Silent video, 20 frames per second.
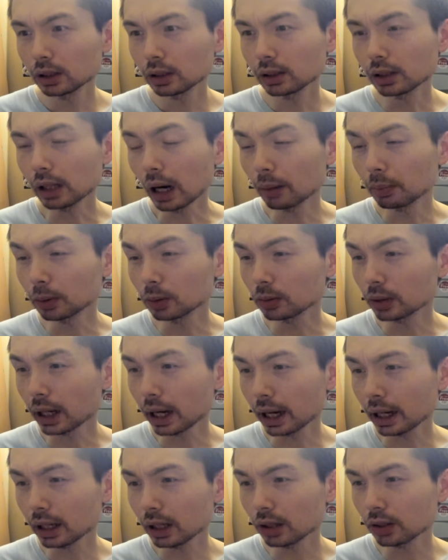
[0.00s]
Double
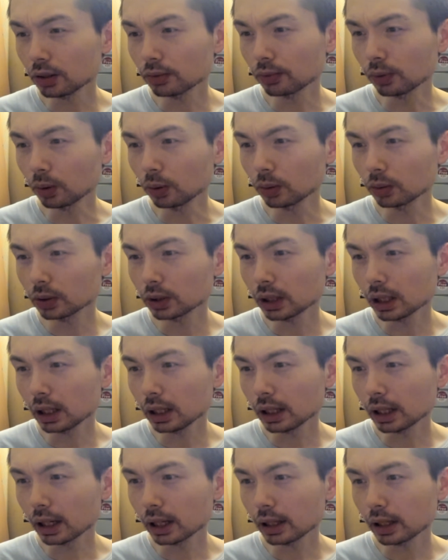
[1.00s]
that is
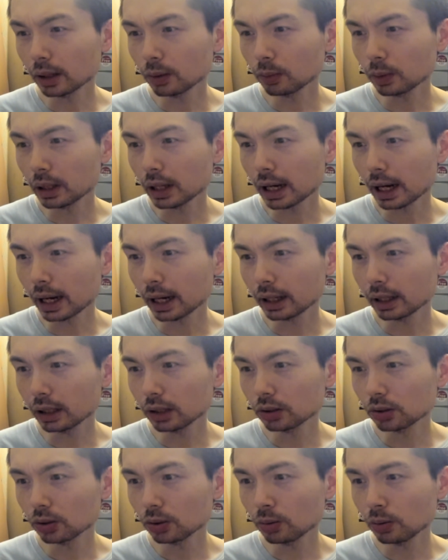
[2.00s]
14, and then we add
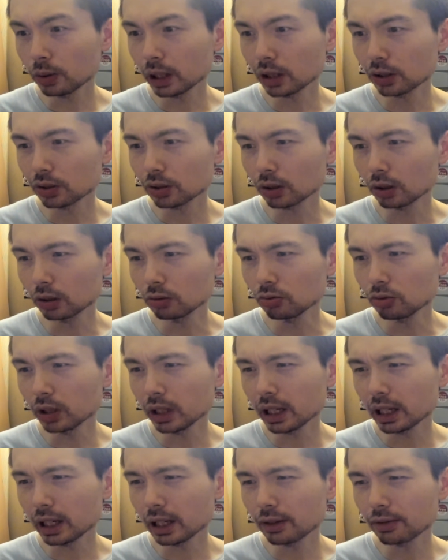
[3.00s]
it to it. So
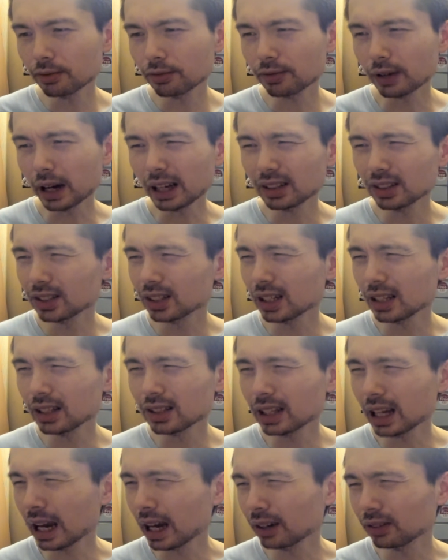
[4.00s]
really fancy
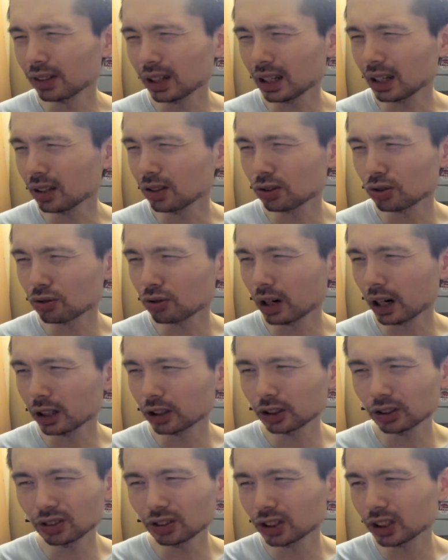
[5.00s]
sounding
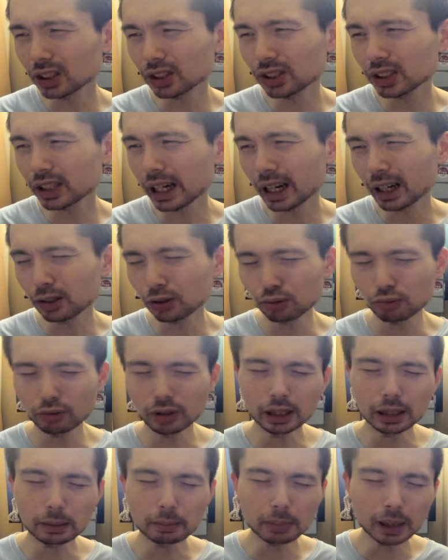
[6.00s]
instructions. Just sounds
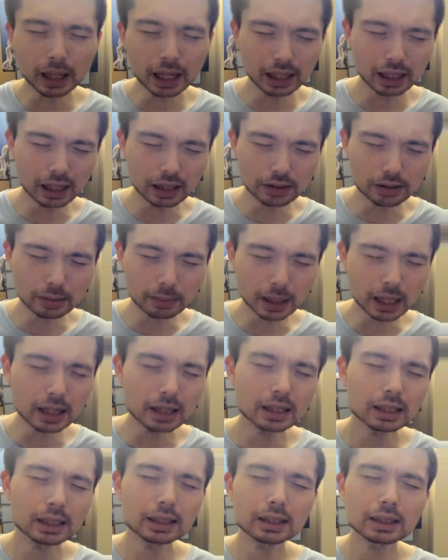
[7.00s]
really picky to me.
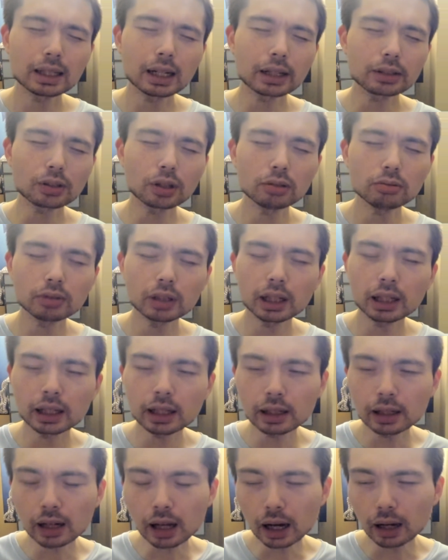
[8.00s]
I don't really
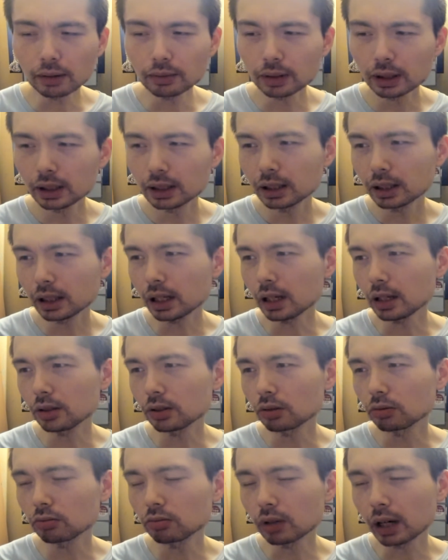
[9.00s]
love these
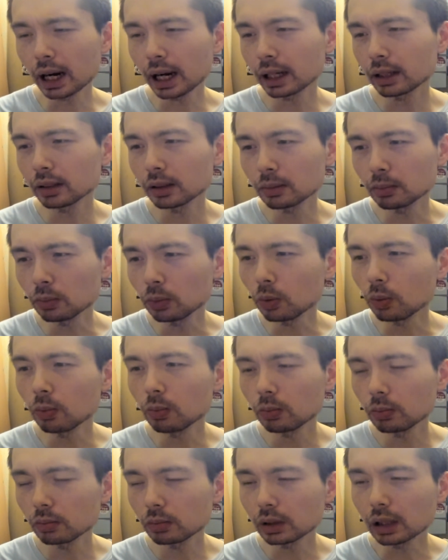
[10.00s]
random
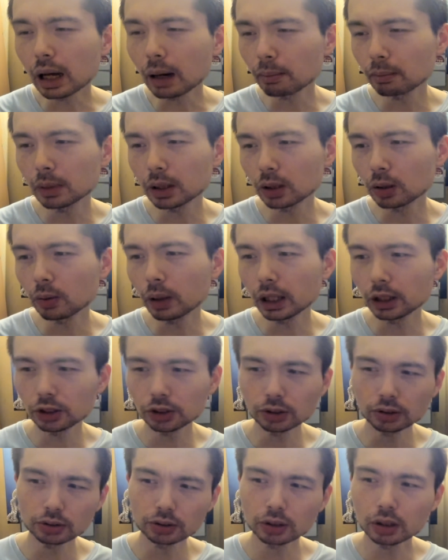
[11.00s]
number
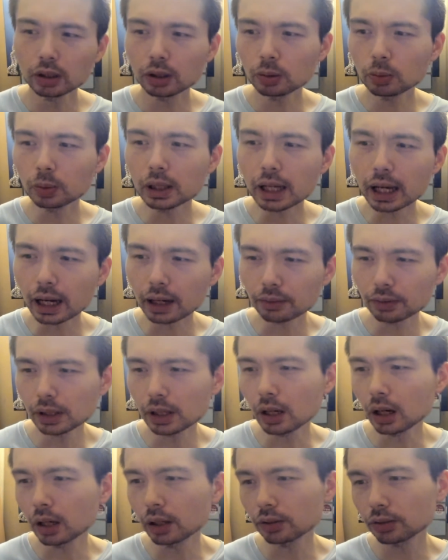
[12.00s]
questions. We have the
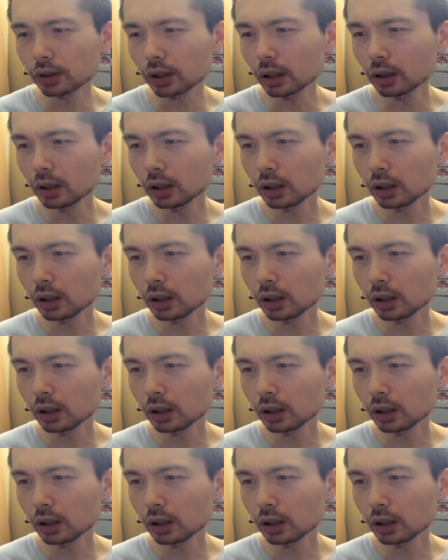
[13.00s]
answer.